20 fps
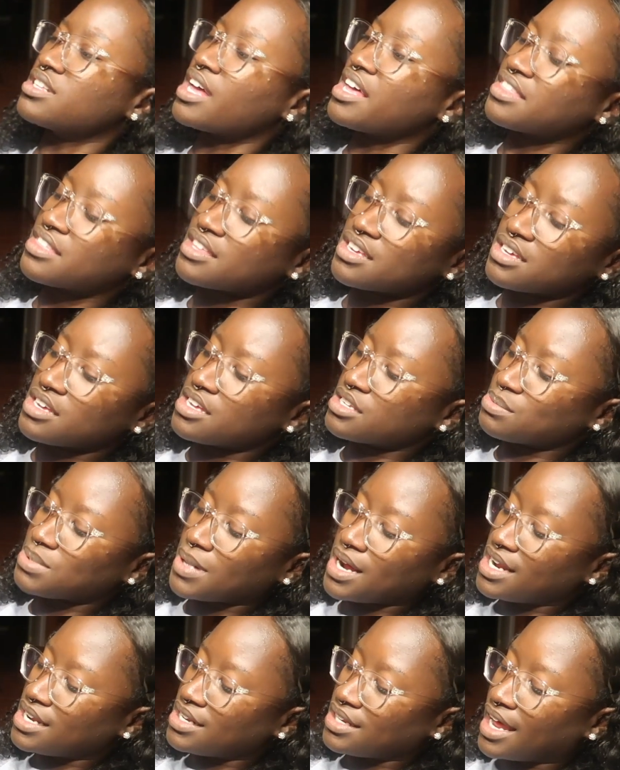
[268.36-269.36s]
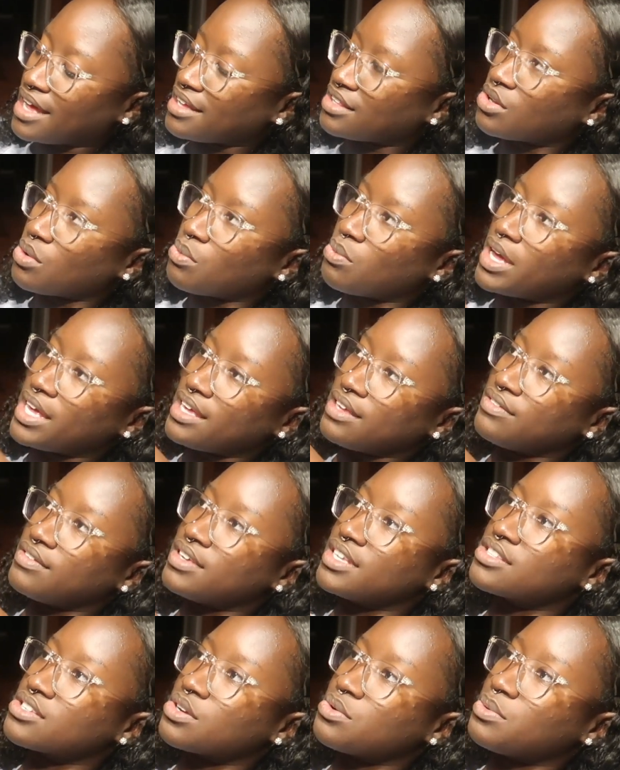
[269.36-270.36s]
I think it's probably like the wave
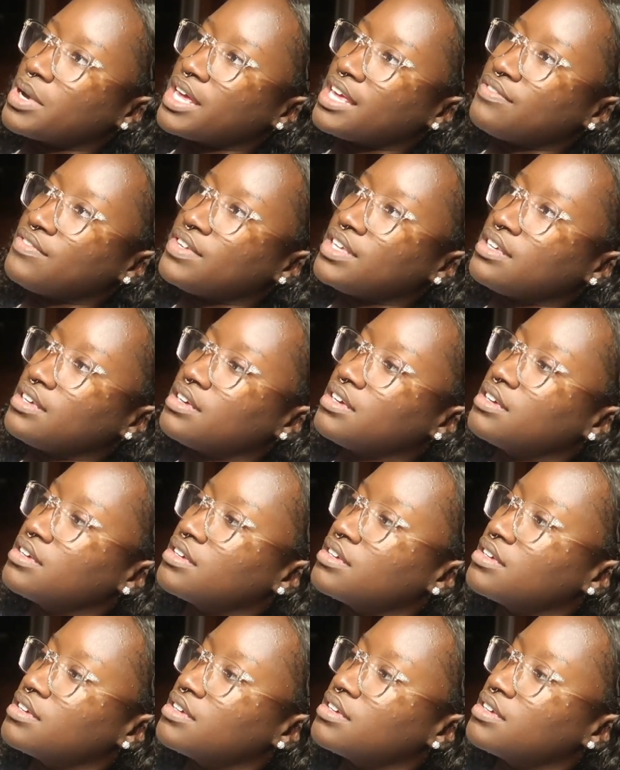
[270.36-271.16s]
it's a wavy